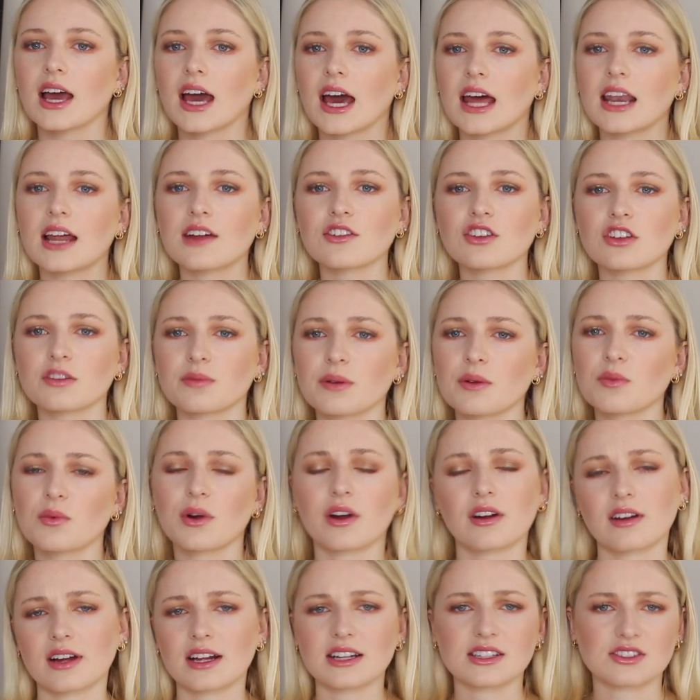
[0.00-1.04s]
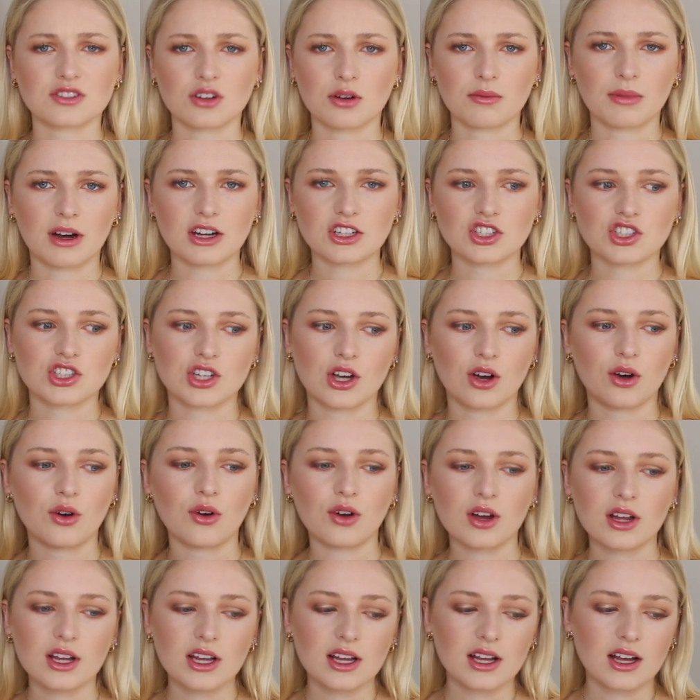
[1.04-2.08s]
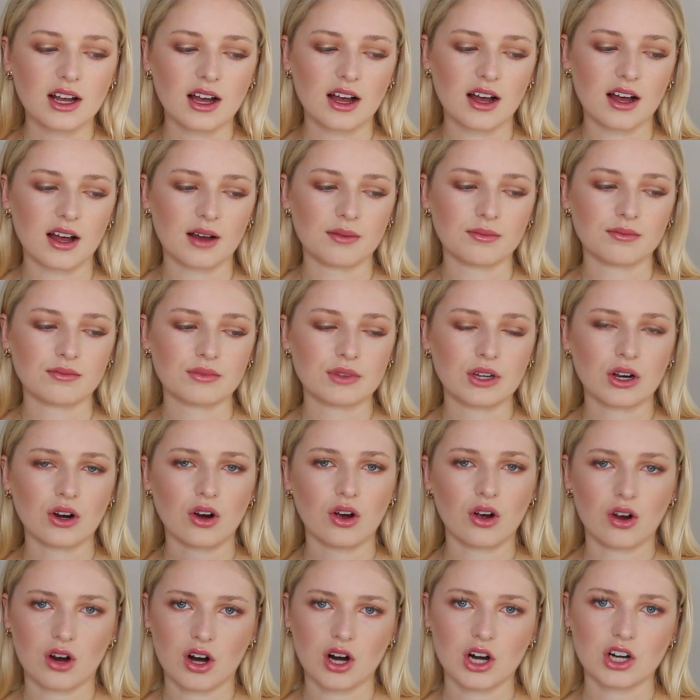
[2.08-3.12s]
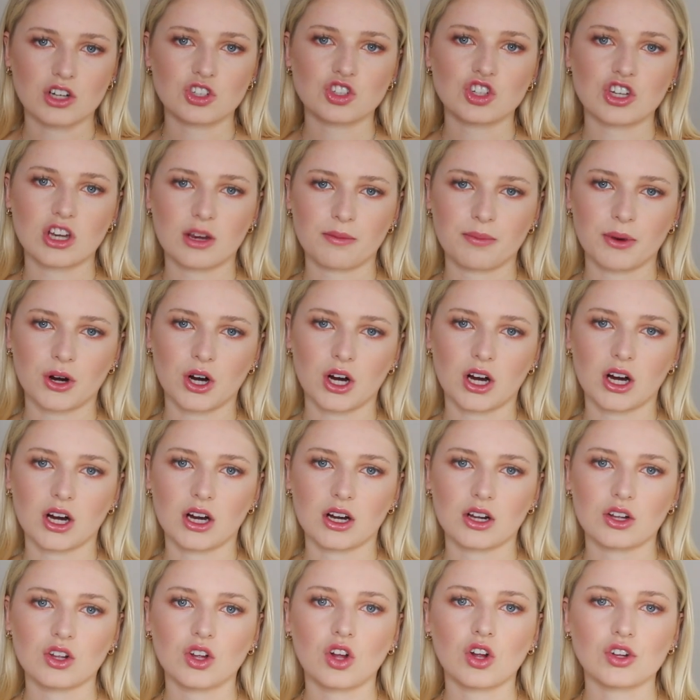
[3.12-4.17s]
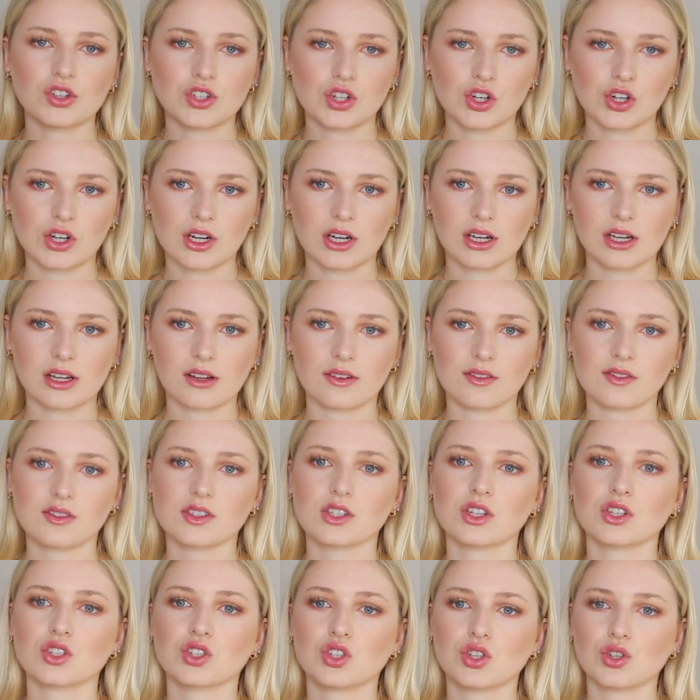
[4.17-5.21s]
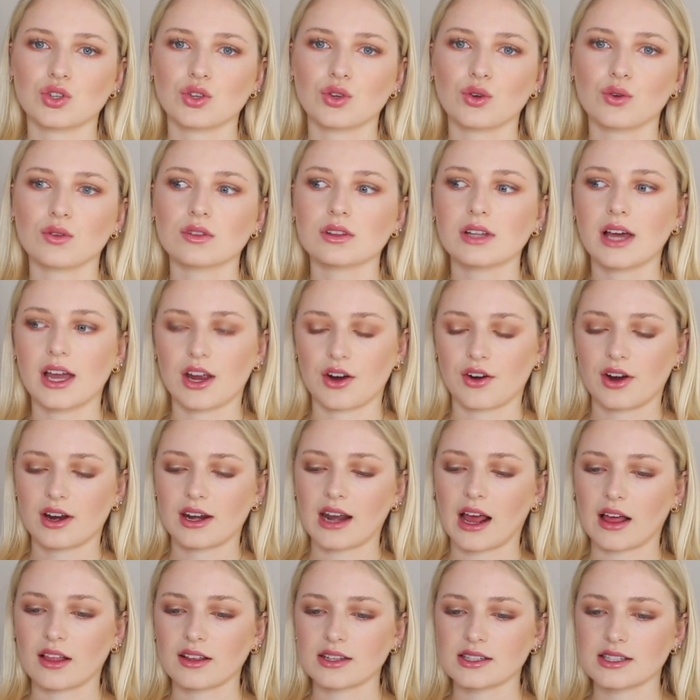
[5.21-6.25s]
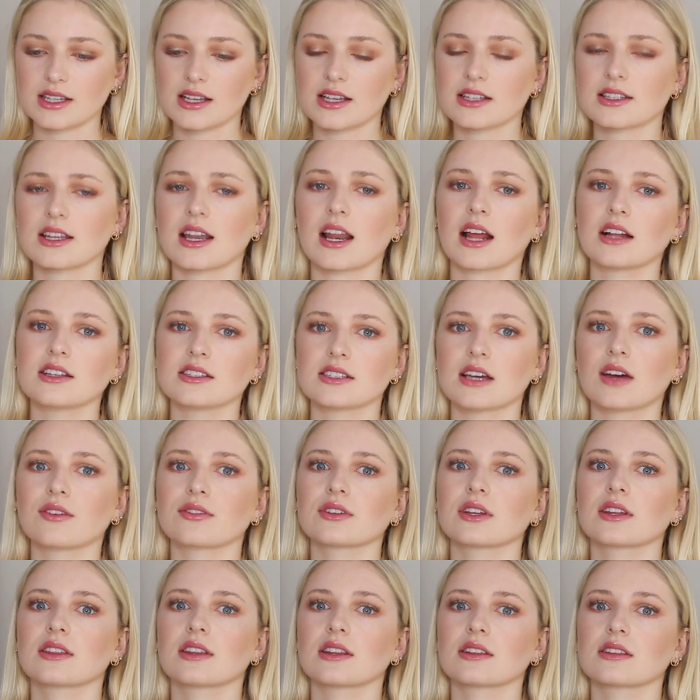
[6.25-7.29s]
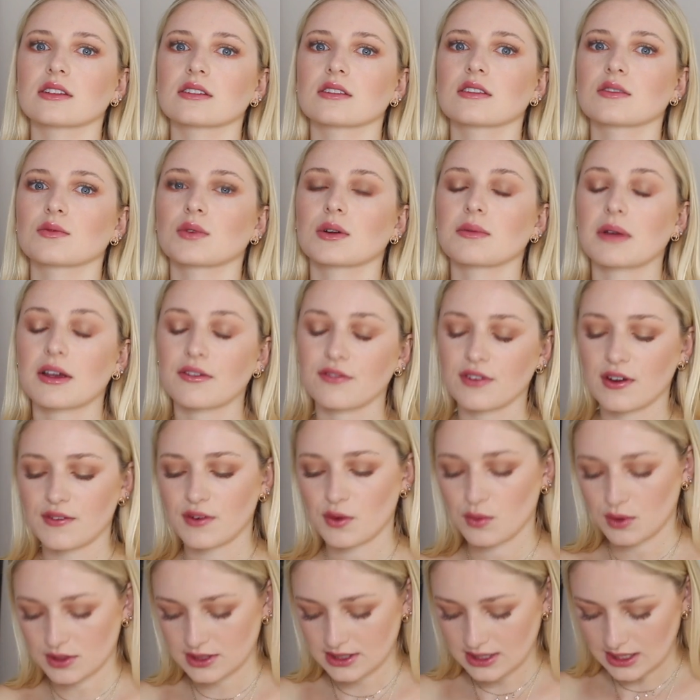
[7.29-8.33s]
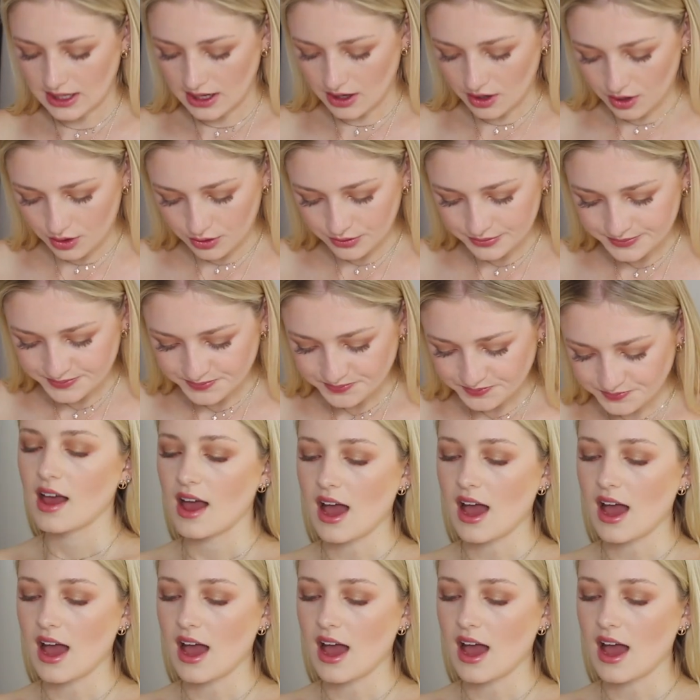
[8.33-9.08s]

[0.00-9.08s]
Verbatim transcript: And I've just been wearing it so much so um, there are cheaper alternatives to layering necklaces and I definitely think this is one of my favorite ones that I own.